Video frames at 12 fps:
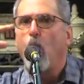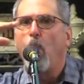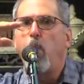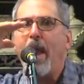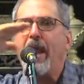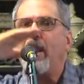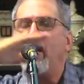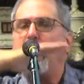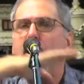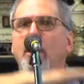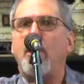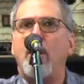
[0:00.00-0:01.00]
when
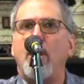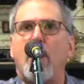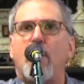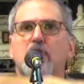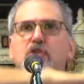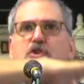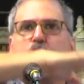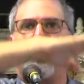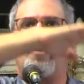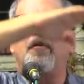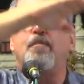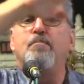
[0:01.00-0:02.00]
sort
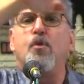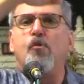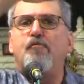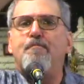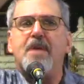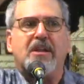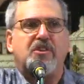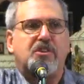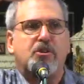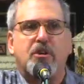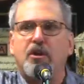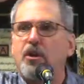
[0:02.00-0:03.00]
of a movement
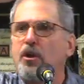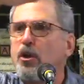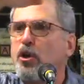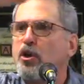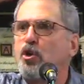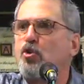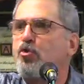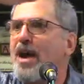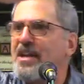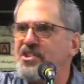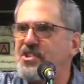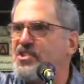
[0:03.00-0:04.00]

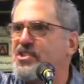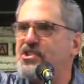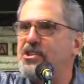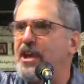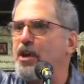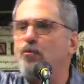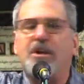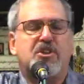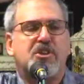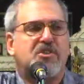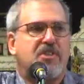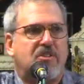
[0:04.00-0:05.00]
crests, it
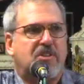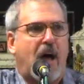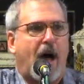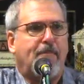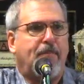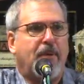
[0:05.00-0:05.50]
reaches the top,